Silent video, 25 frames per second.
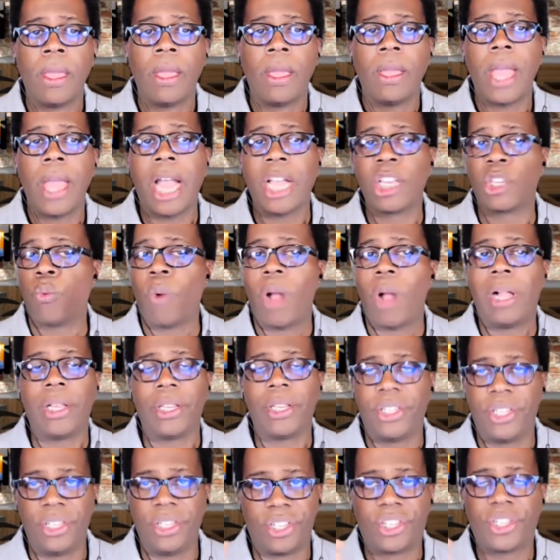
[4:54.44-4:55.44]
as well
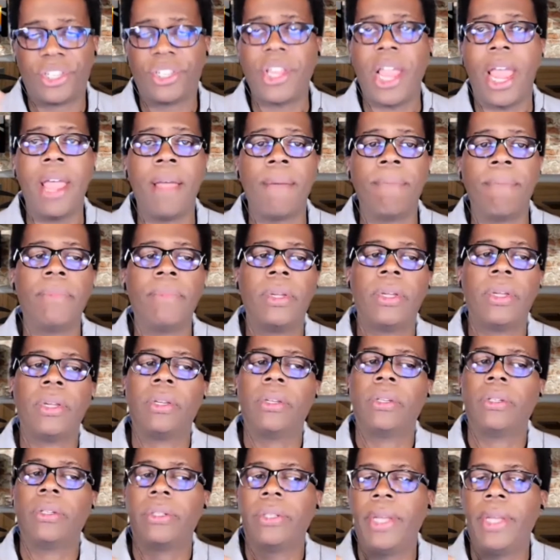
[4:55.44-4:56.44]
as in STEM
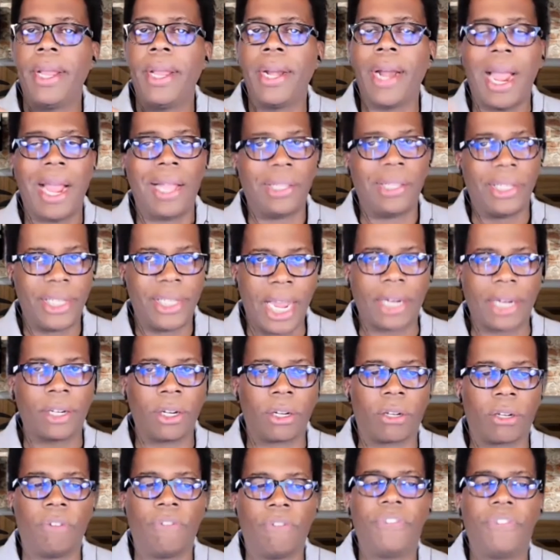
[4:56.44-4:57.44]
and highly
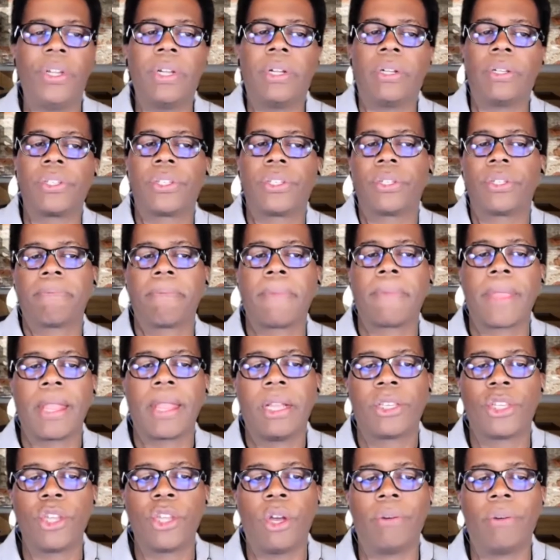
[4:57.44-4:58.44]
technical fields.
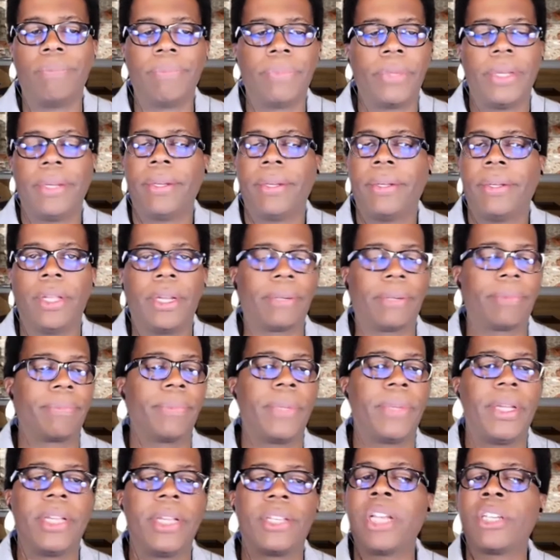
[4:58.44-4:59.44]
So
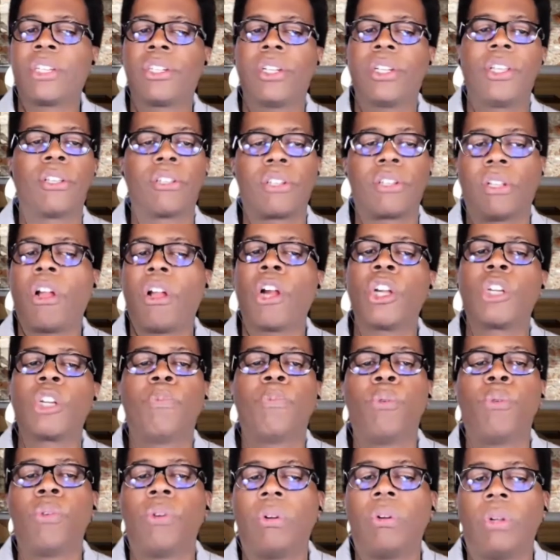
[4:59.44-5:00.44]
essentially, there's a large
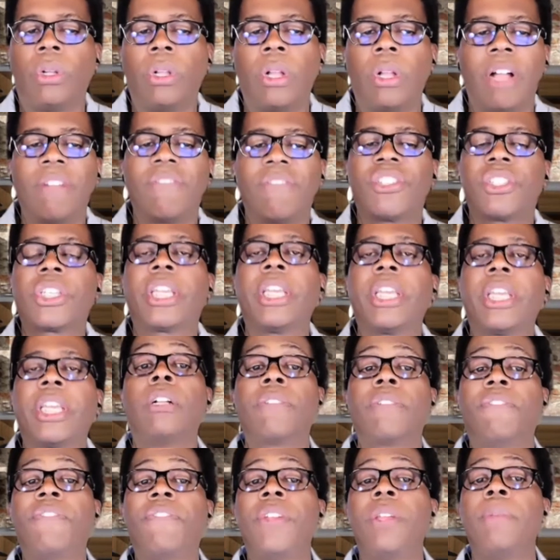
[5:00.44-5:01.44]
pool of
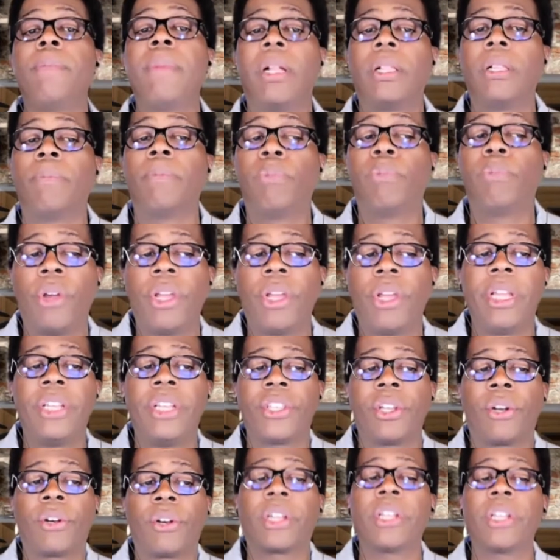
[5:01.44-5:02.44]
skilled female employees
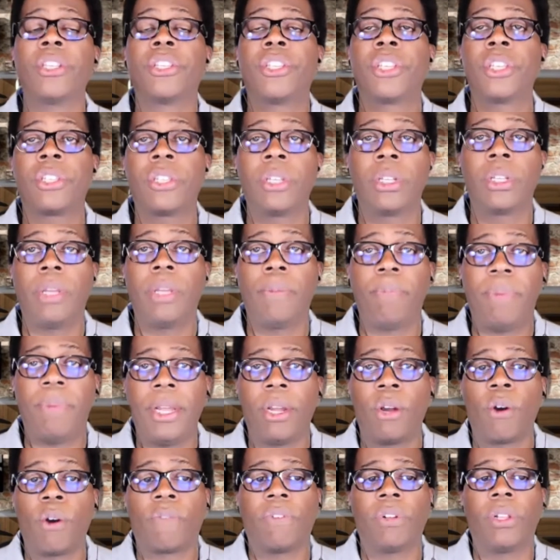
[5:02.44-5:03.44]
that are consistently being
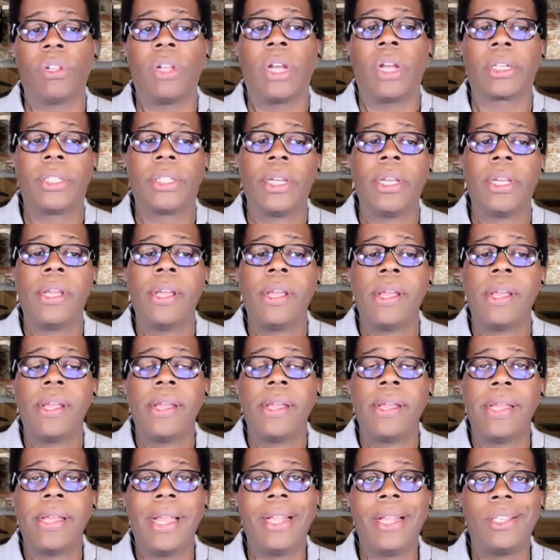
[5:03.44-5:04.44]
overlooked.
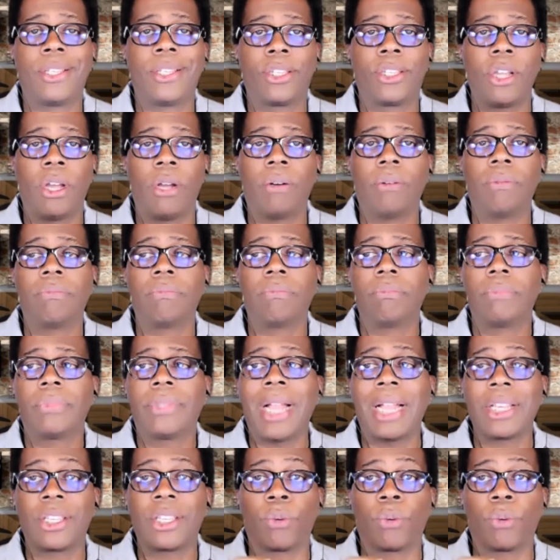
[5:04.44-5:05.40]
And so that's a